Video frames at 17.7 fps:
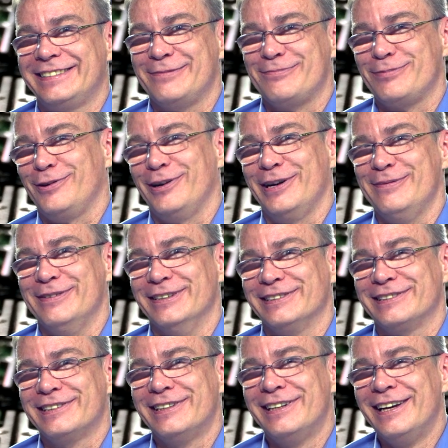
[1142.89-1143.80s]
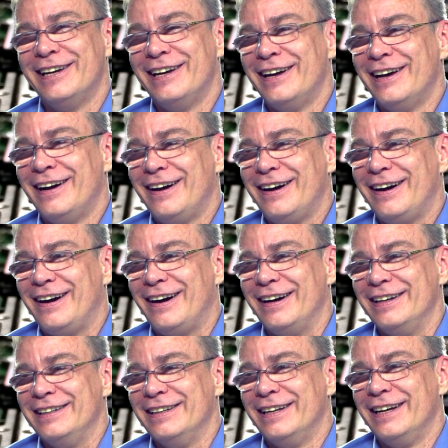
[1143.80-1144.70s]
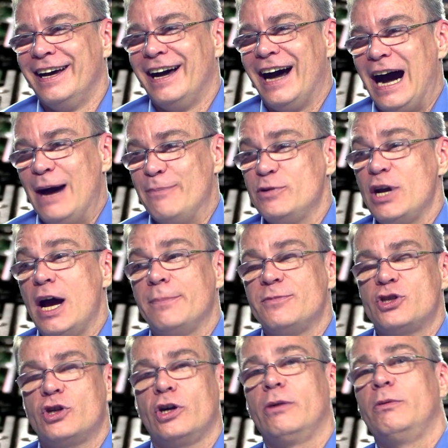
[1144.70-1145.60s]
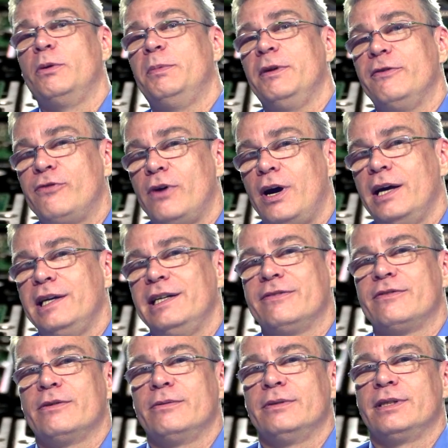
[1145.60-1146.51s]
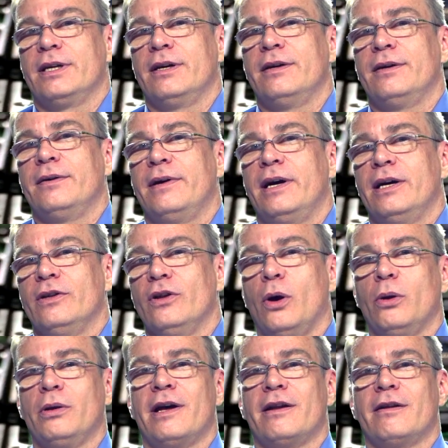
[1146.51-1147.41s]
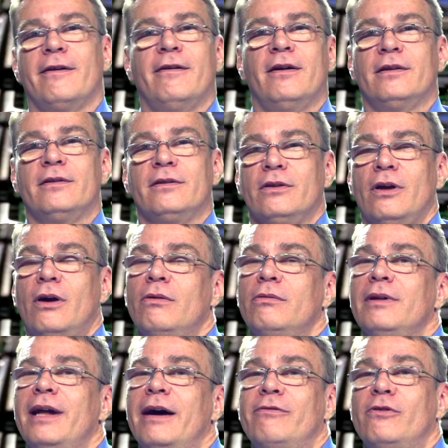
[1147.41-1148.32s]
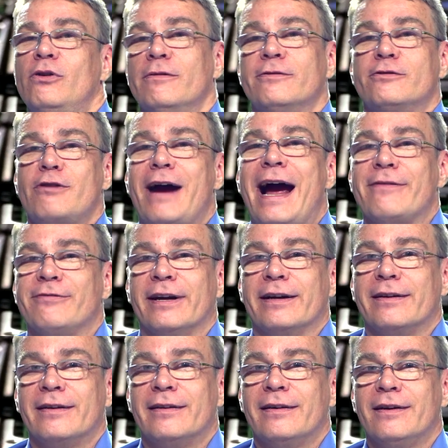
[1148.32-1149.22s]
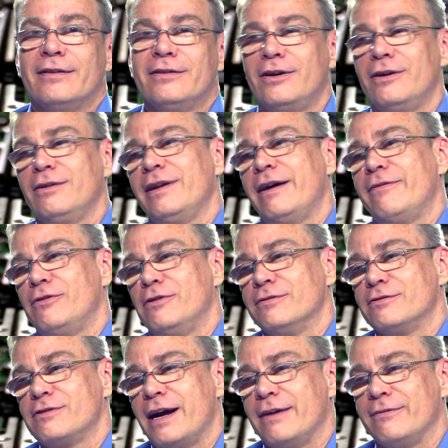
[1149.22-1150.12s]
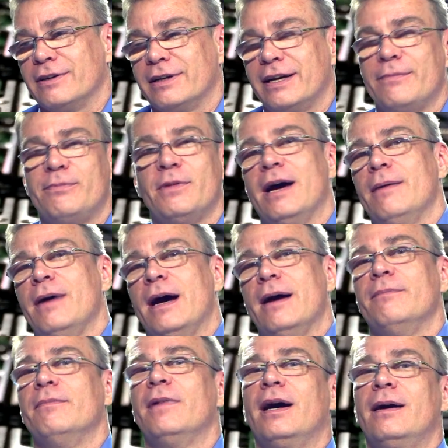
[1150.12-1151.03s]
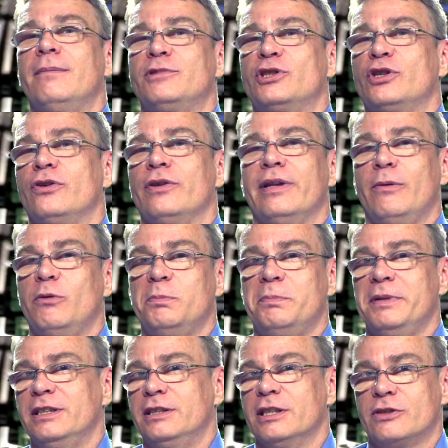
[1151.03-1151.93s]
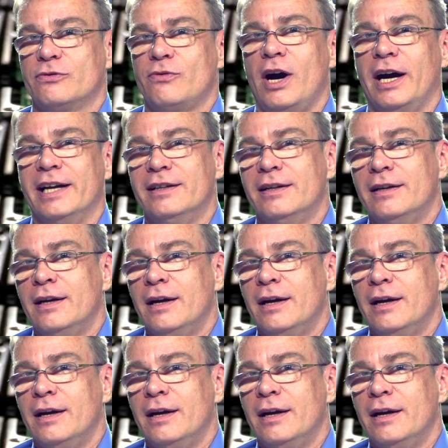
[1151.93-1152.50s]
deployments. I'm sure it would be fine if there was a low level of traffic. I'm sure that would be just fine.